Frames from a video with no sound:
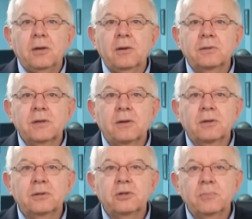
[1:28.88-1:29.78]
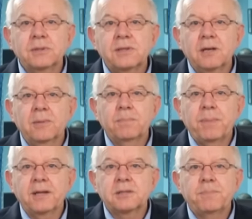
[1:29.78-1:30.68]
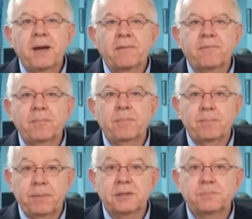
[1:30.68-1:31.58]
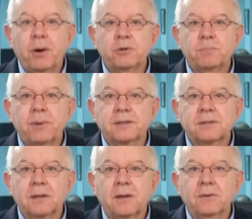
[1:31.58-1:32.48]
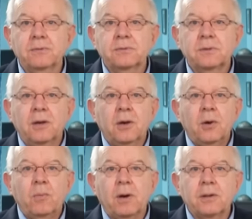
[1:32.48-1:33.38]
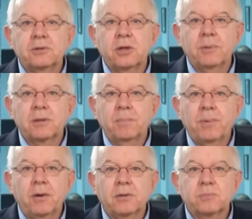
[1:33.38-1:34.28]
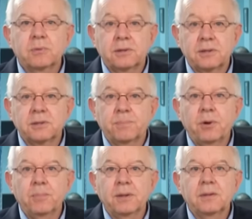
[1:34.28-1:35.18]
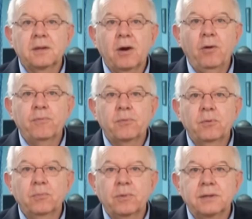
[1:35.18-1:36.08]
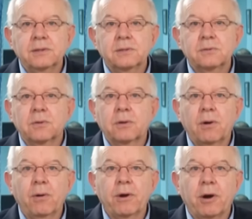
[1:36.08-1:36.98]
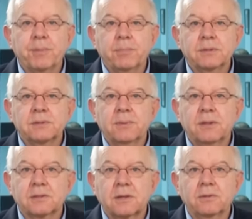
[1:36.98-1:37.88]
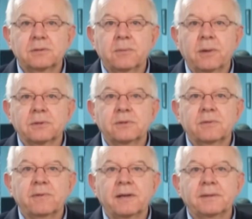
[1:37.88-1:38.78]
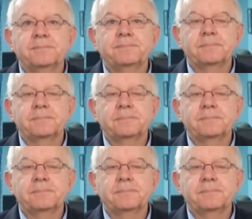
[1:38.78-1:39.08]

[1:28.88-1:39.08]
Eurozone consumer sentiment bounced back from its post-Brexit lows. While the German components were a disappointment, the overall region saw growing optimism in this closely watched survey.